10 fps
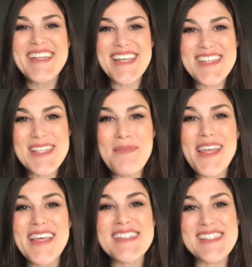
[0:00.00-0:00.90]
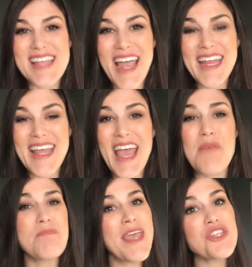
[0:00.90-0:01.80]
Tell something exciting,
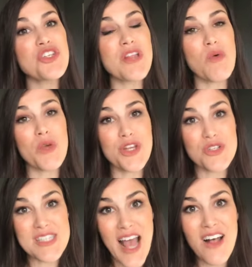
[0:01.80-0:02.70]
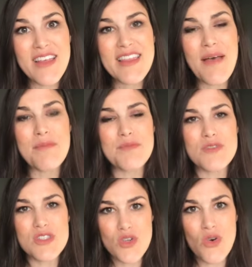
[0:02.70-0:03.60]
and make sure that when you're telling that
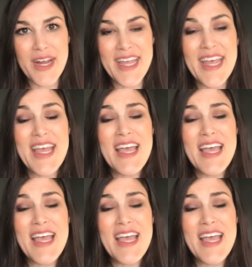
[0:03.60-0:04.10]
story